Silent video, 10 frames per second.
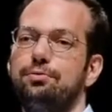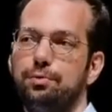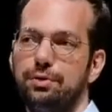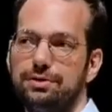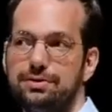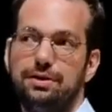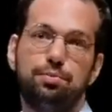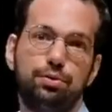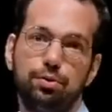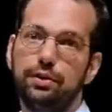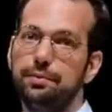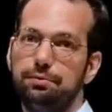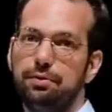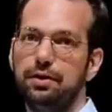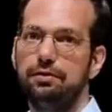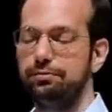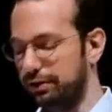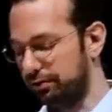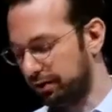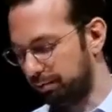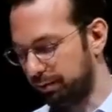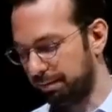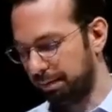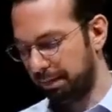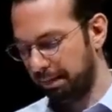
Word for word: if we want to send a program and run it, for example.